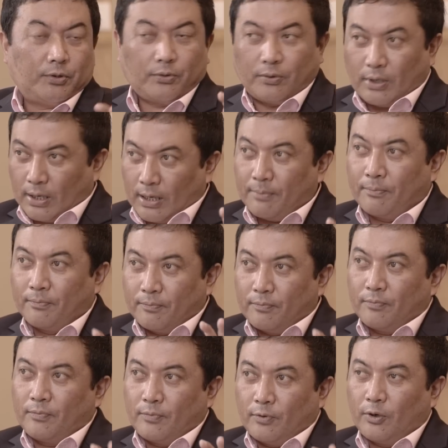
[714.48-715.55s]
So
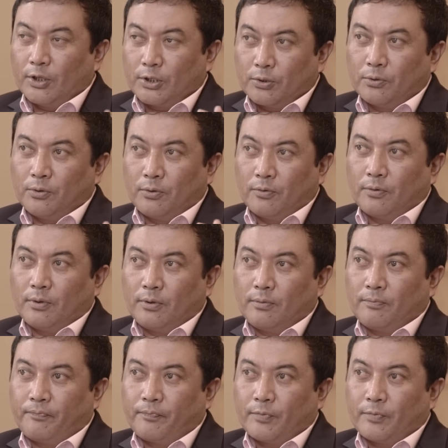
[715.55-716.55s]
I'm also